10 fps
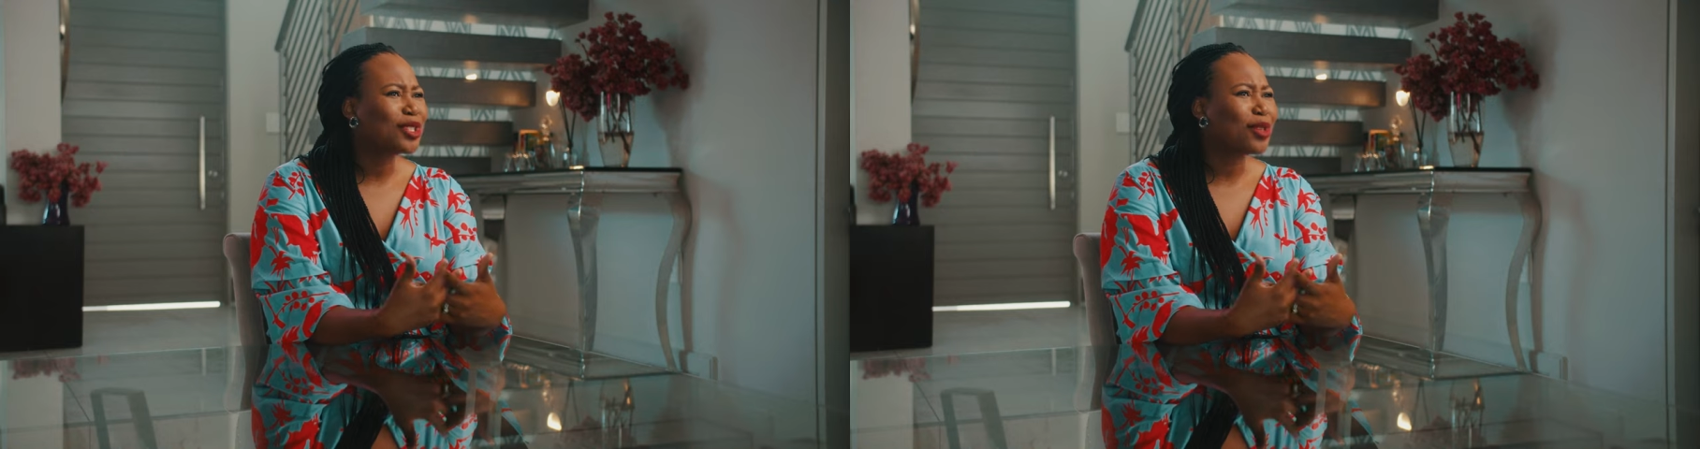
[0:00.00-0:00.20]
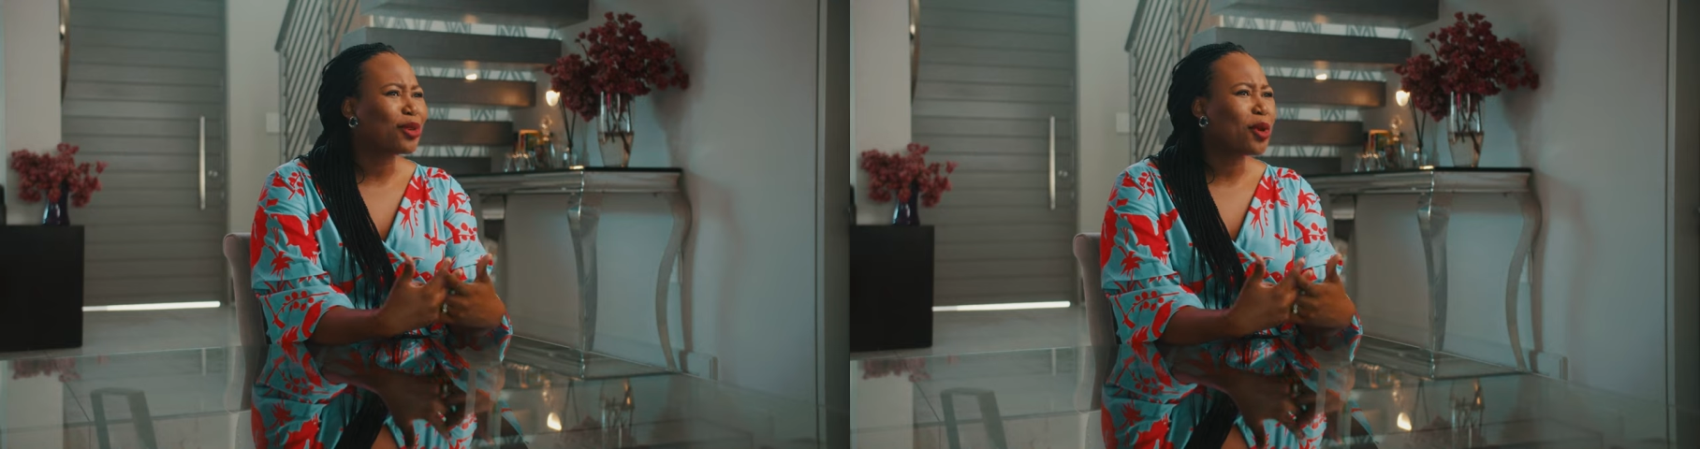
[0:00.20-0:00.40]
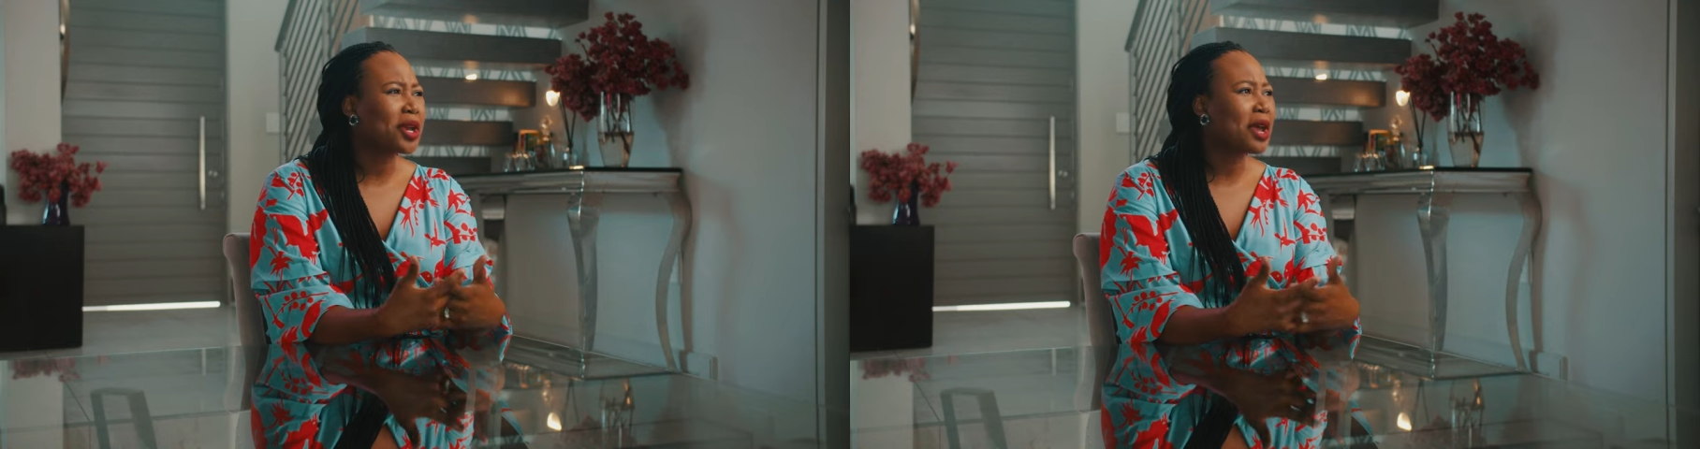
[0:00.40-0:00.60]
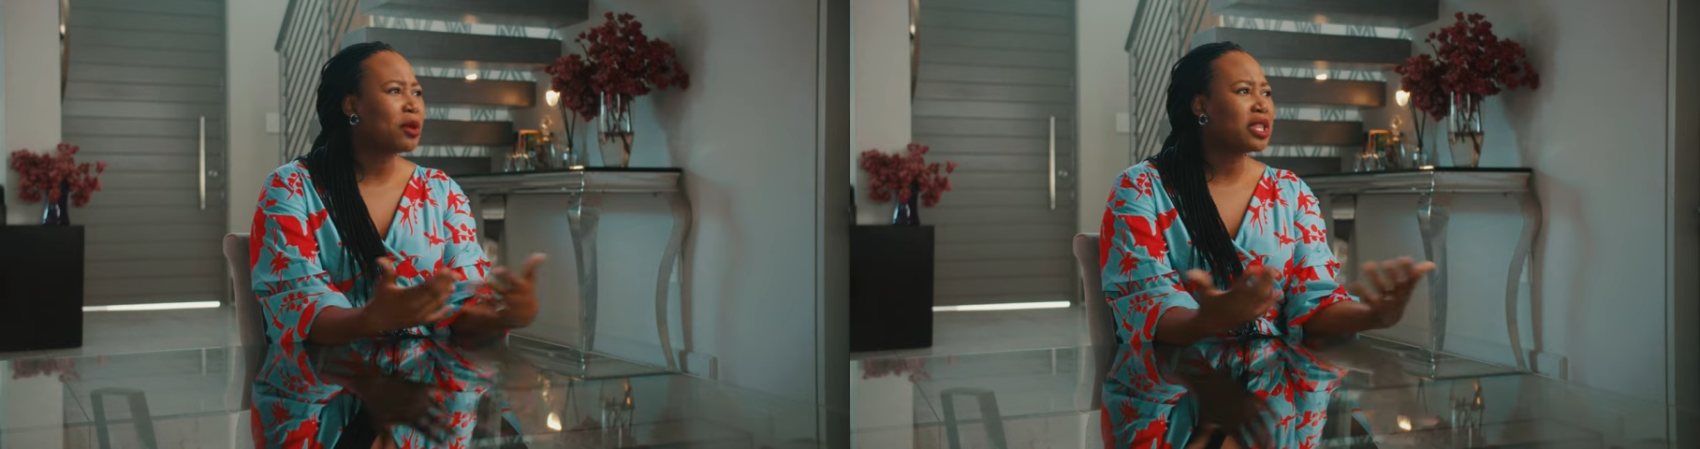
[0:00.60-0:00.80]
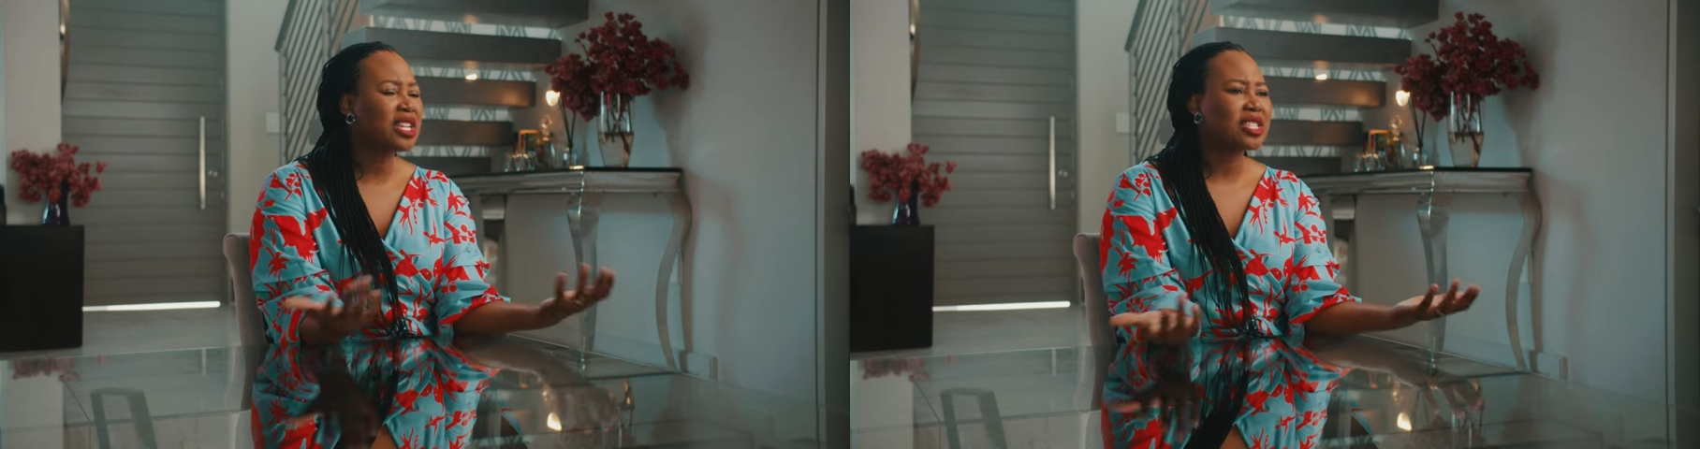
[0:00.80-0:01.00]
So I thought, okay,
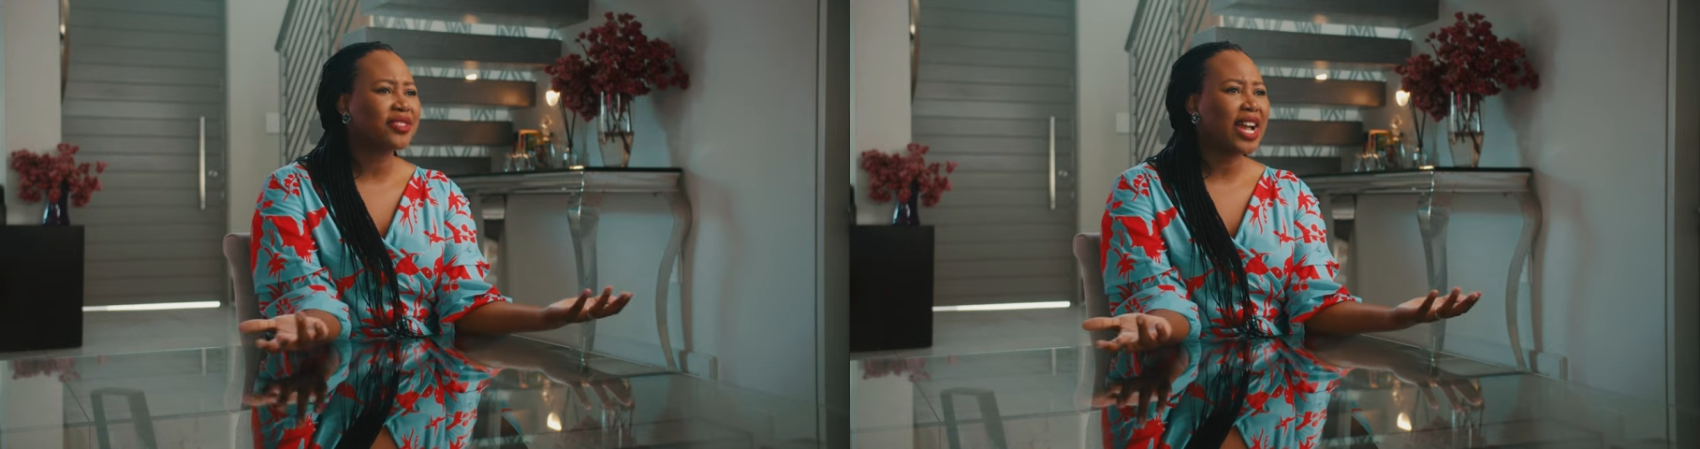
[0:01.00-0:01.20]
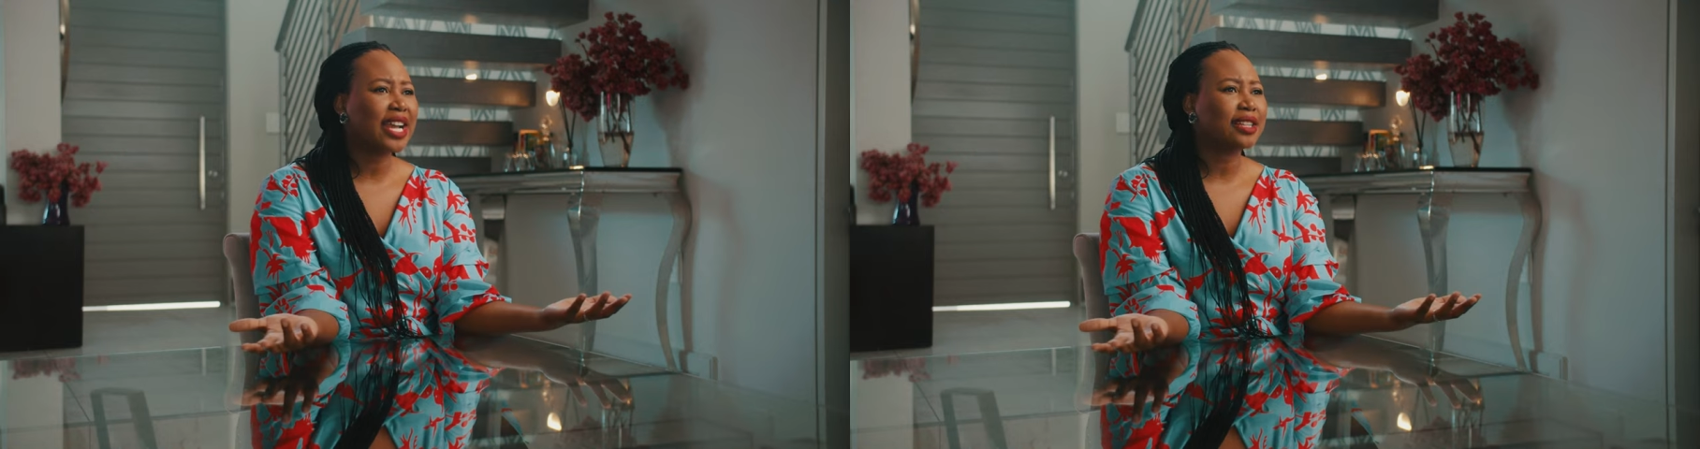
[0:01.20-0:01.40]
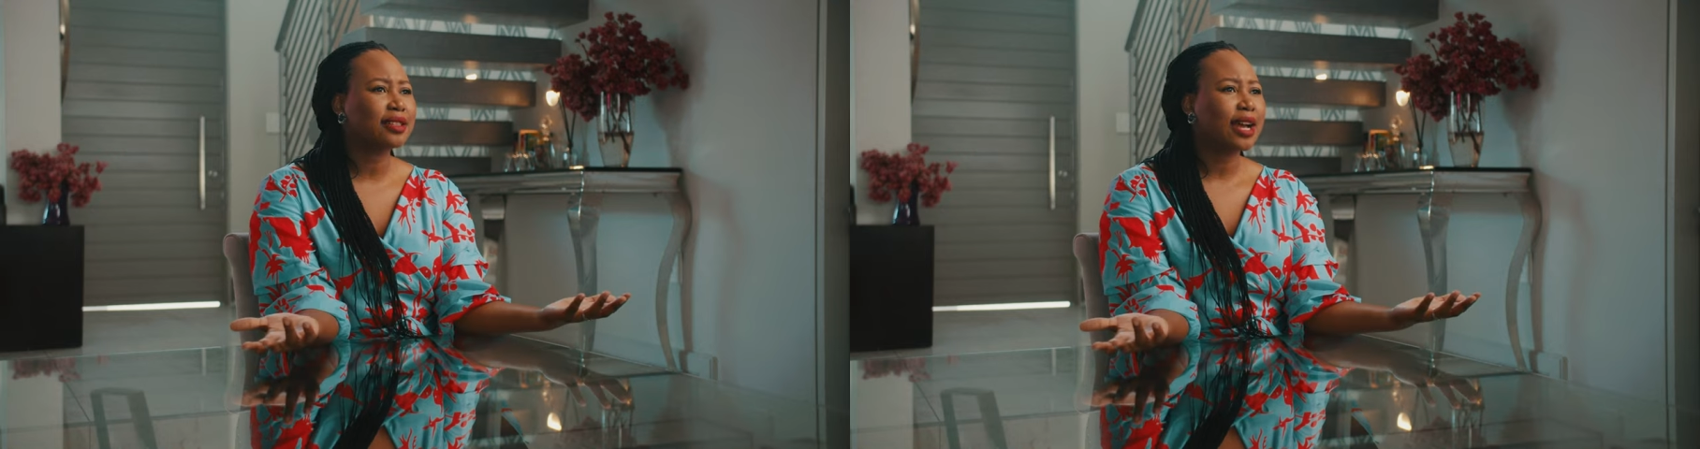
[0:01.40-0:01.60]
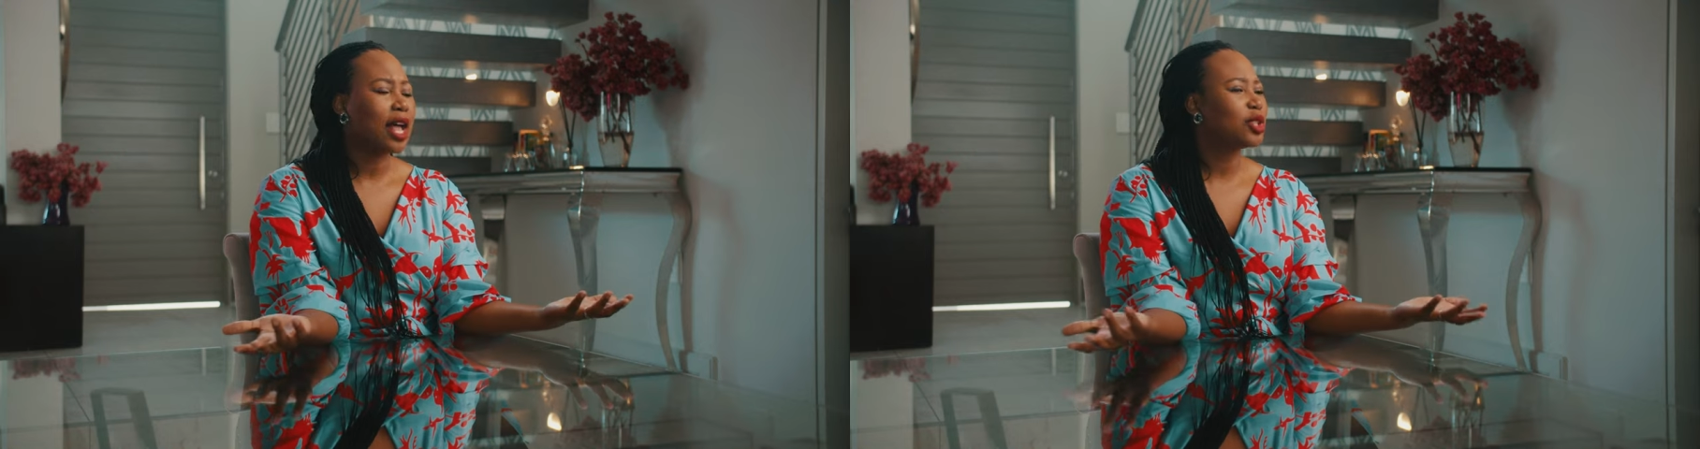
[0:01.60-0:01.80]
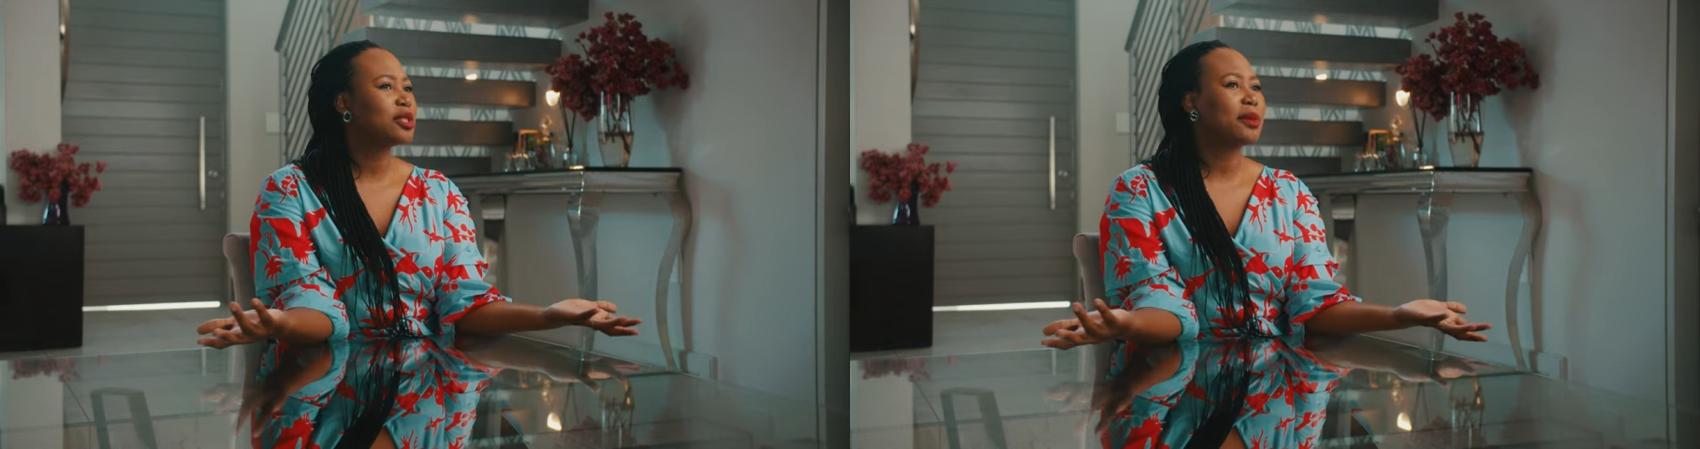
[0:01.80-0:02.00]
well then it's fine.
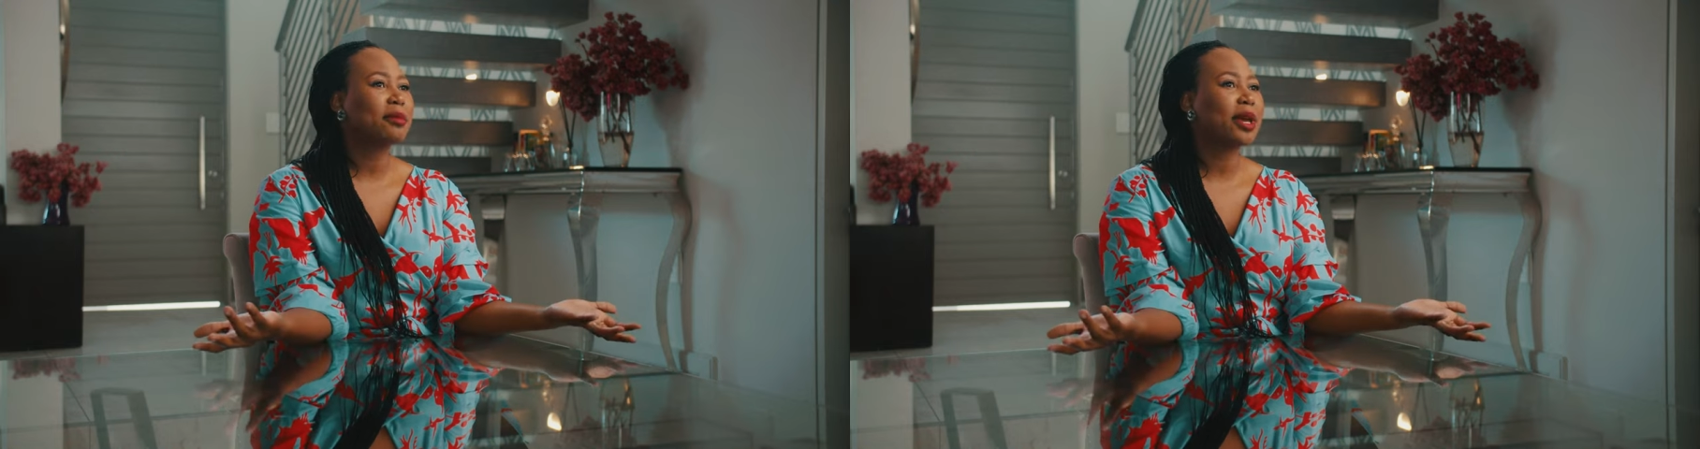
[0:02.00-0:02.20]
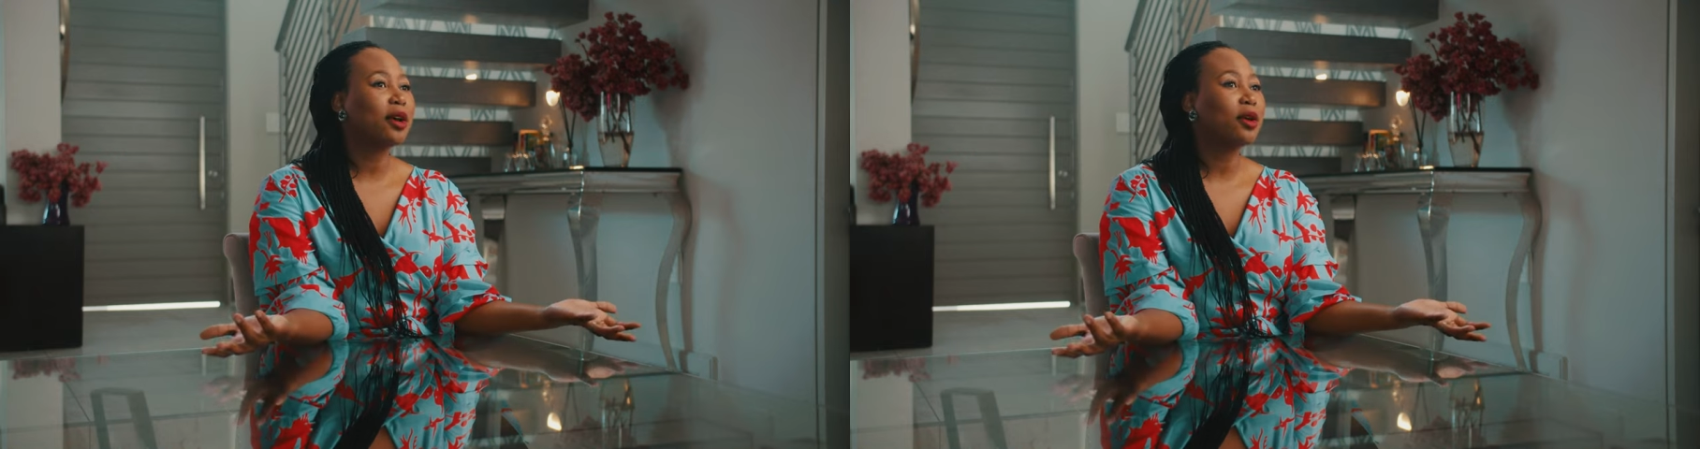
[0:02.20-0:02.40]
I'll just make my